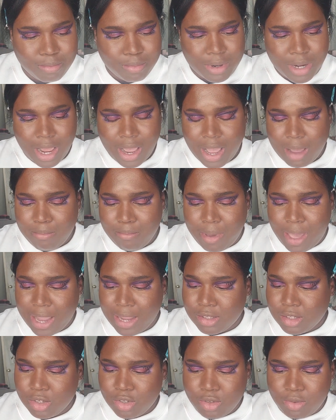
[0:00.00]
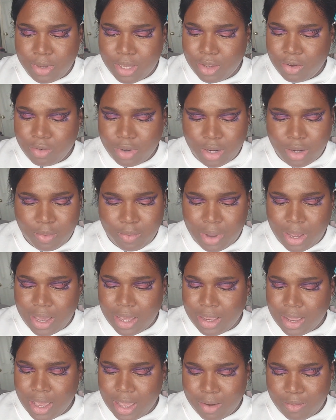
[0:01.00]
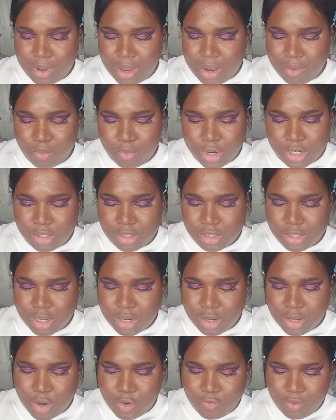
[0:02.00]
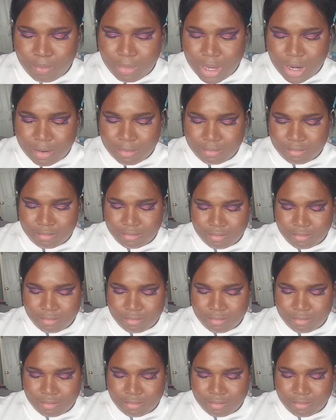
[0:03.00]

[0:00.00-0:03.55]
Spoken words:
but I'm back to doing green and white, and we're just gonna go from there.